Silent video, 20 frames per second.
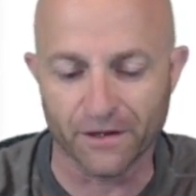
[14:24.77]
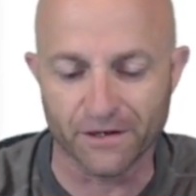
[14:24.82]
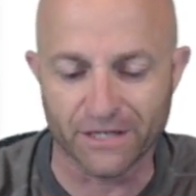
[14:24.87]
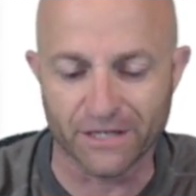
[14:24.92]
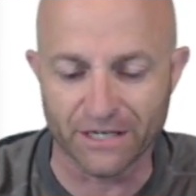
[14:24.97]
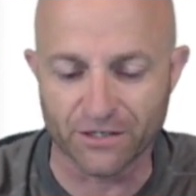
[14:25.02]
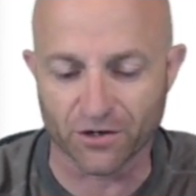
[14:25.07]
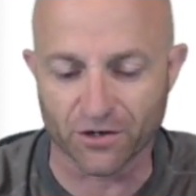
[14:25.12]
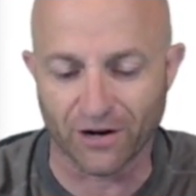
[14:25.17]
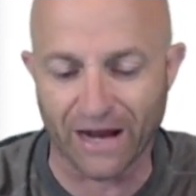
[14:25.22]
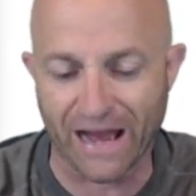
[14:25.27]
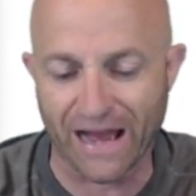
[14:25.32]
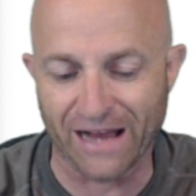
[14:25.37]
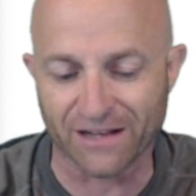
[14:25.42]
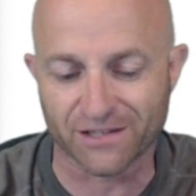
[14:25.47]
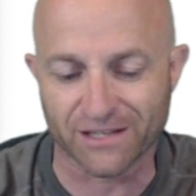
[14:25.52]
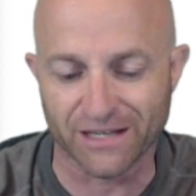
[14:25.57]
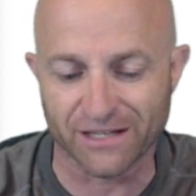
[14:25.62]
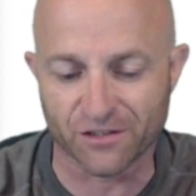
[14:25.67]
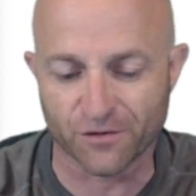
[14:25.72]
digital
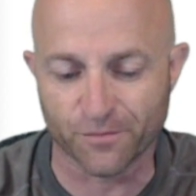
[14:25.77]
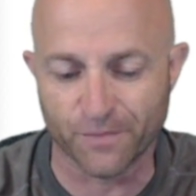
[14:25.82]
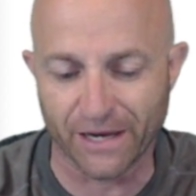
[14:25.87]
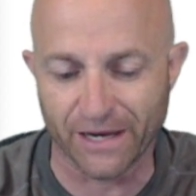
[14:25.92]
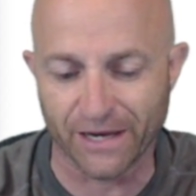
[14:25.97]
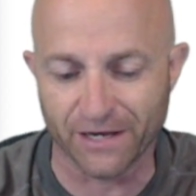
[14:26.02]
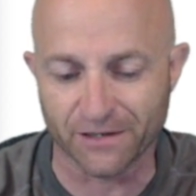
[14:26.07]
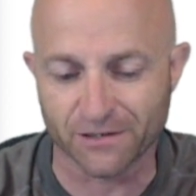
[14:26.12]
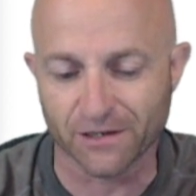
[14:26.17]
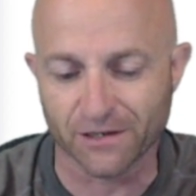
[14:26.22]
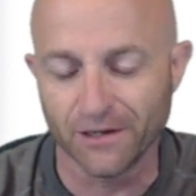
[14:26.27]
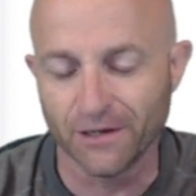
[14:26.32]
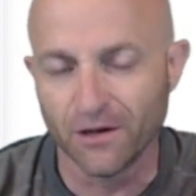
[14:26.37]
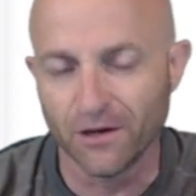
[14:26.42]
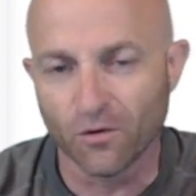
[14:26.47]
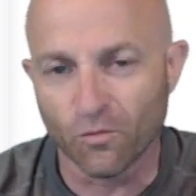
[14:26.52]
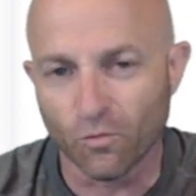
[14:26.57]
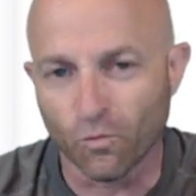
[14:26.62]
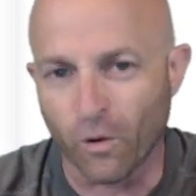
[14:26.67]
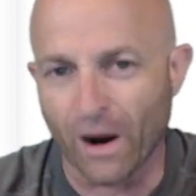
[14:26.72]
asset space.
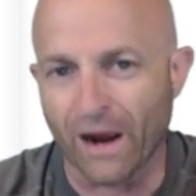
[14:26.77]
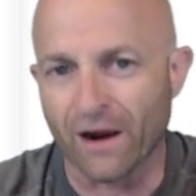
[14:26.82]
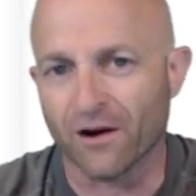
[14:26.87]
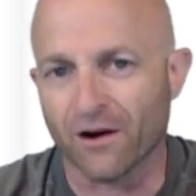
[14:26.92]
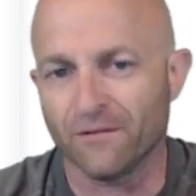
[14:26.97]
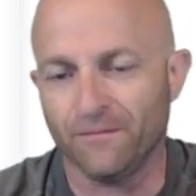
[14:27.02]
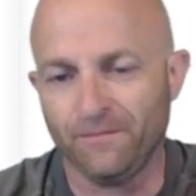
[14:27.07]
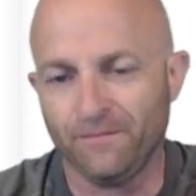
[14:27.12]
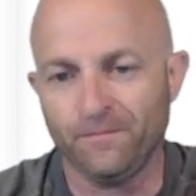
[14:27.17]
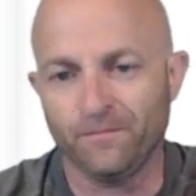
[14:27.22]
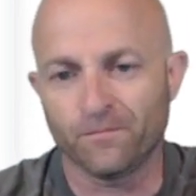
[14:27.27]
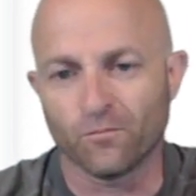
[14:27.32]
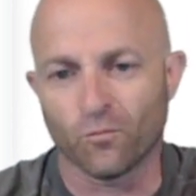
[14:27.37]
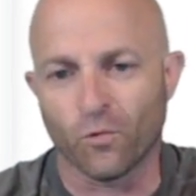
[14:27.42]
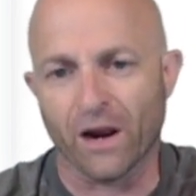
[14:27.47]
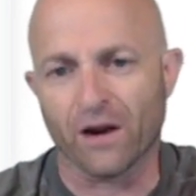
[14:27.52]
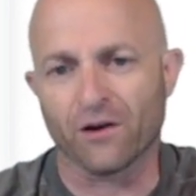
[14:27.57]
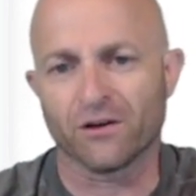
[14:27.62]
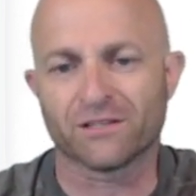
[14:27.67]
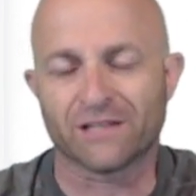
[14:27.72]
Where
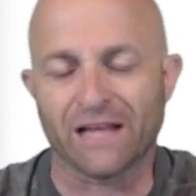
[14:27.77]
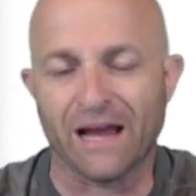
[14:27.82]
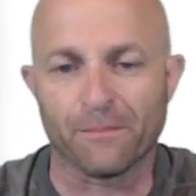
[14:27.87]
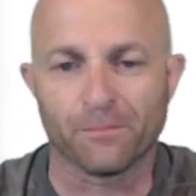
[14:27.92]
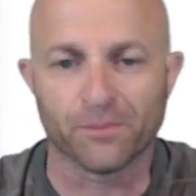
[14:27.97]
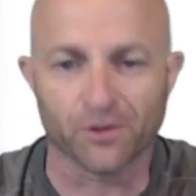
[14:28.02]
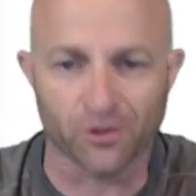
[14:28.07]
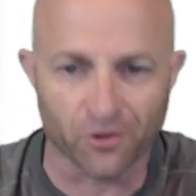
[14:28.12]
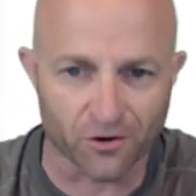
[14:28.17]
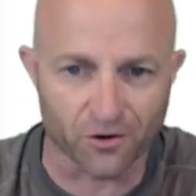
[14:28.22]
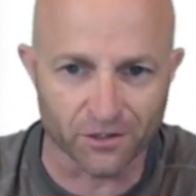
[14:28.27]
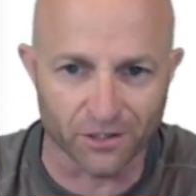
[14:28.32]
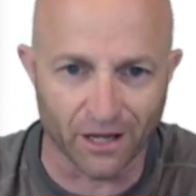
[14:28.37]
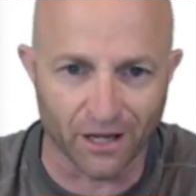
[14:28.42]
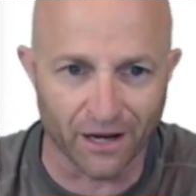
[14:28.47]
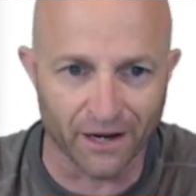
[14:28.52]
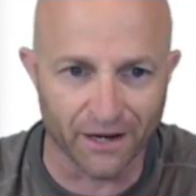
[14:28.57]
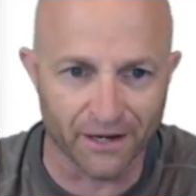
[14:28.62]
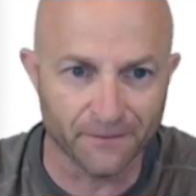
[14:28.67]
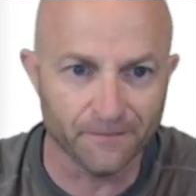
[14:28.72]
is that blurred
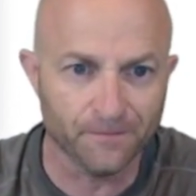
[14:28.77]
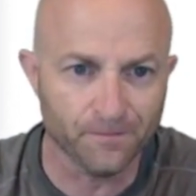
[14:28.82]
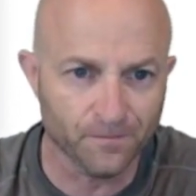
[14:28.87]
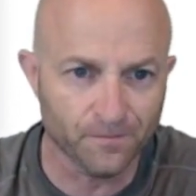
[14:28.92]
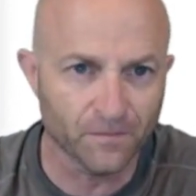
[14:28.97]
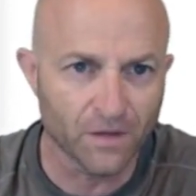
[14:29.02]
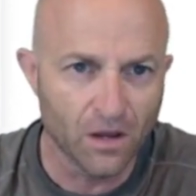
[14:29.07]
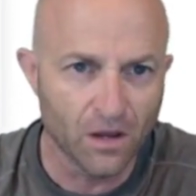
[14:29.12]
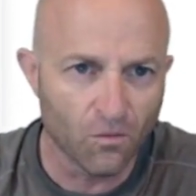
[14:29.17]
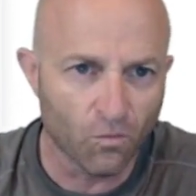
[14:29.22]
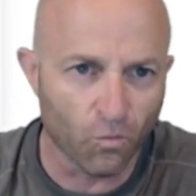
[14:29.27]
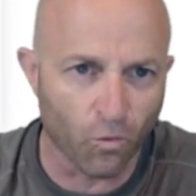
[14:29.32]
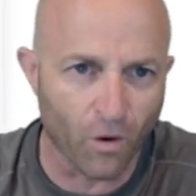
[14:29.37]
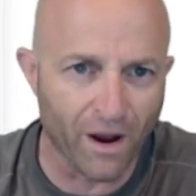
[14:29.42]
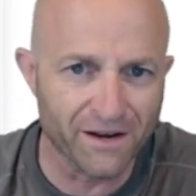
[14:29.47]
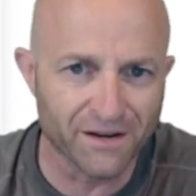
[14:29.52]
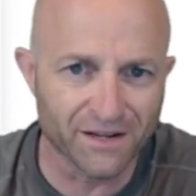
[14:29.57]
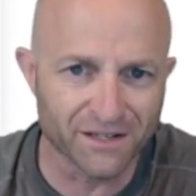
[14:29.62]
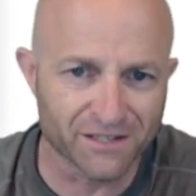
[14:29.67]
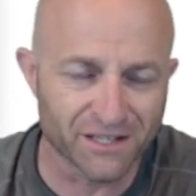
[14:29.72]
line?
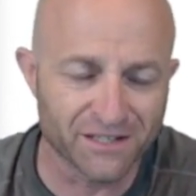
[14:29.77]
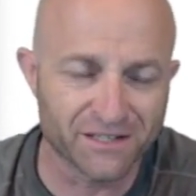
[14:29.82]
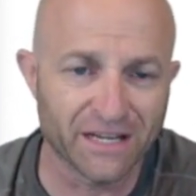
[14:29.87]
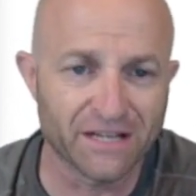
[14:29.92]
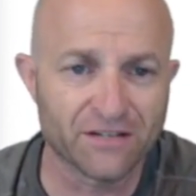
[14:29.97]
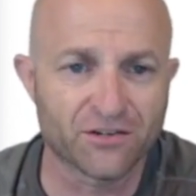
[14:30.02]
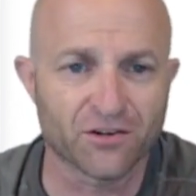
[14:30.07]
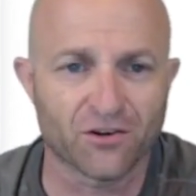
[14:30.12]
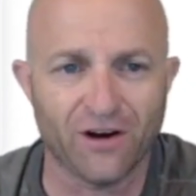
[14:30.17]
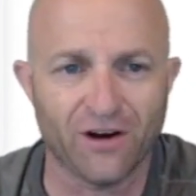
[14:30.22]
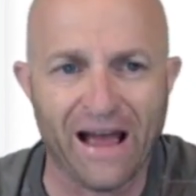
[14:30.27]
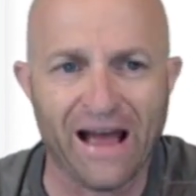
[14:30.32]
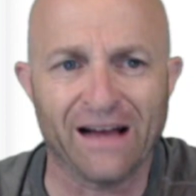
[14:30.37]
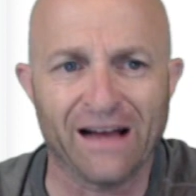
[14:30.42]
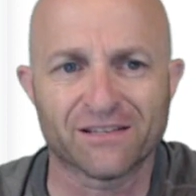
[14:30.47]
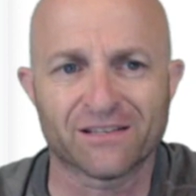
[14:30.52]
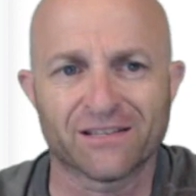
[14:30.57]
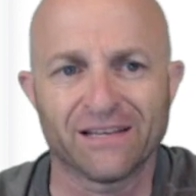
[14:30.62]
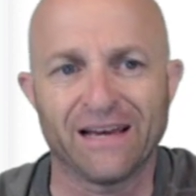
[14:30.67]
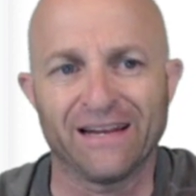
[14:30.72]
When does a digital
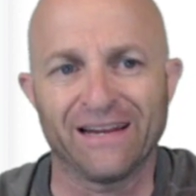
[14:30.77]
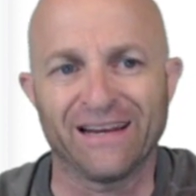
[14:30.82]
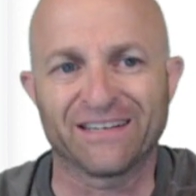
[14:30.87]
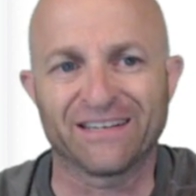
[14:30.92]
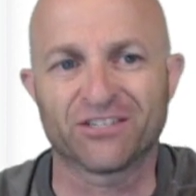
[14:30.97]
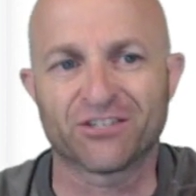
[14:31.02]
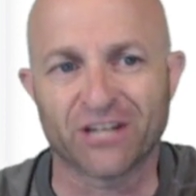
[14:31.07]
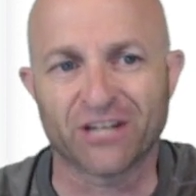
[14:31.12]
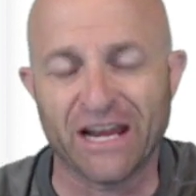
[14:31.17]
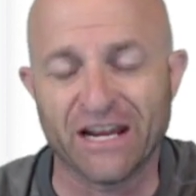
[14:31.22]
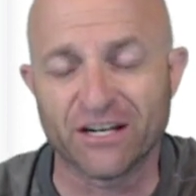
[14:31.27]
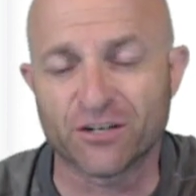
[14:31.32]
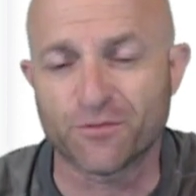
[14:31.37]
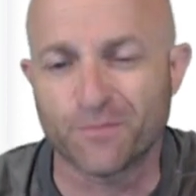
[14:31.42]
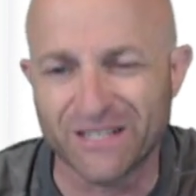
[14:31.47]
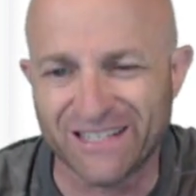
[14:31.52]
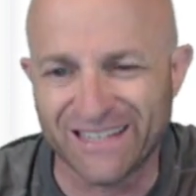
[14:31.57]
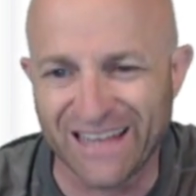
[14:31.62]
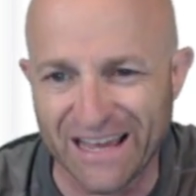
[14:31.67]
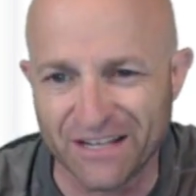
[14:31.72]
asset exchange
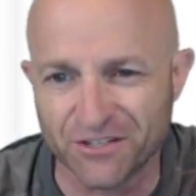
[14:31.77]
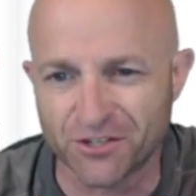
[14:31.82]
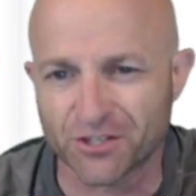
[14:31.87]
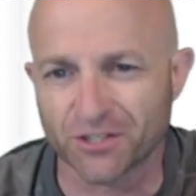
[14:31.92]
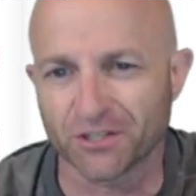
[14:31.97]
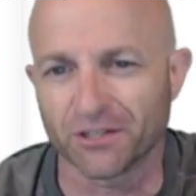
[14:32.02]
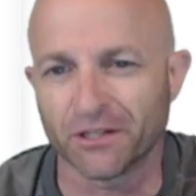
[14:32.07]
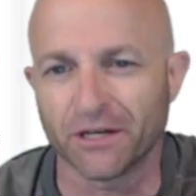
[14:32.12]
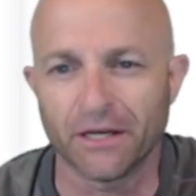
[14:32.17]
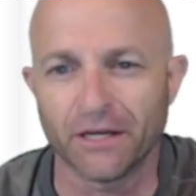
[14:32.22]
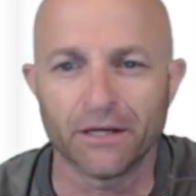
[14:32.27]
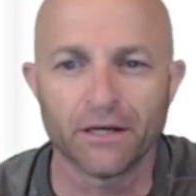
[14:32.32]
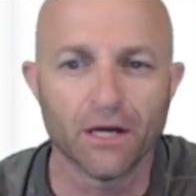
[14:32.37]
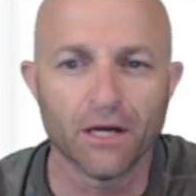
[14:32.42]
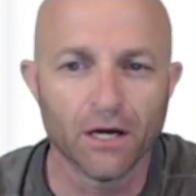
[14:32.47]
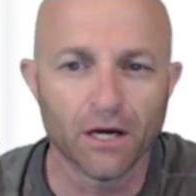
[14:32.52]
potentially